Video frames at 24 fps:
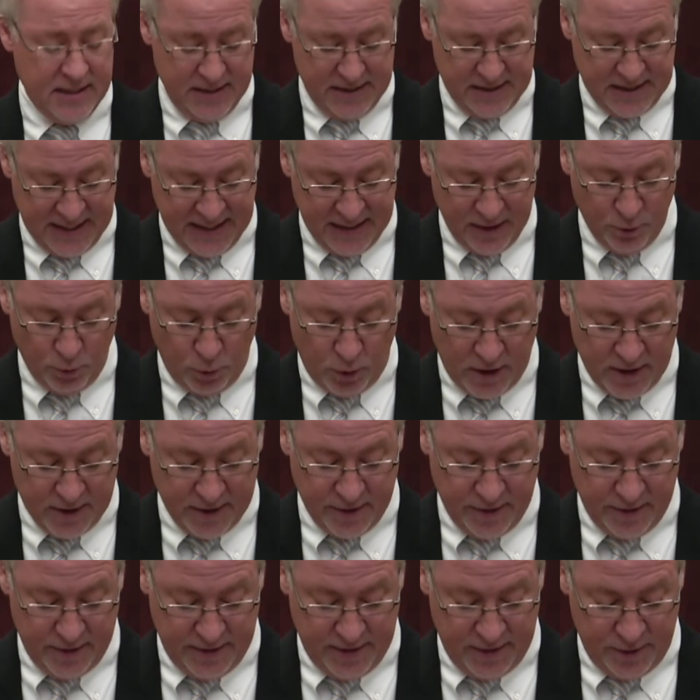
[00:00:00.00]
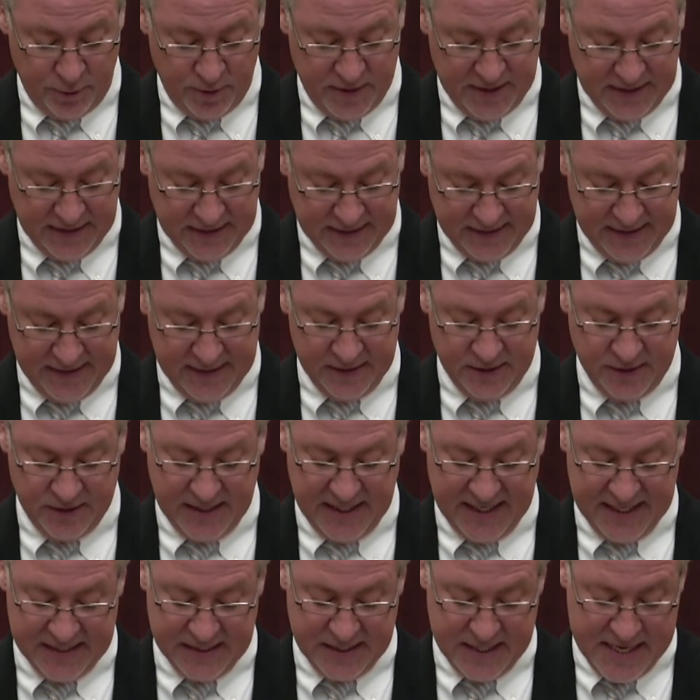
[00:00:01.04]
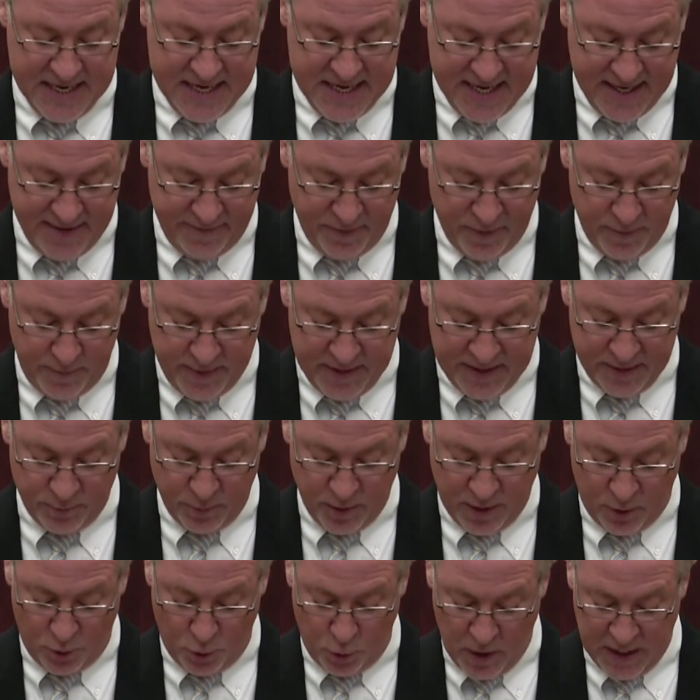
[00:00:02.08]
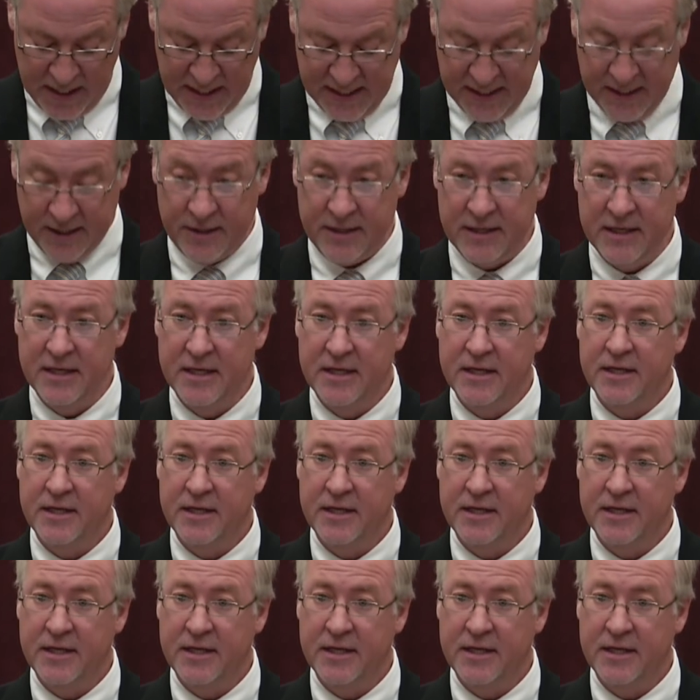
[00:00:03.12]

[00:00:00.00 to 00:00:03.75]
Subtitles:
Tyler Water Utilities has never been required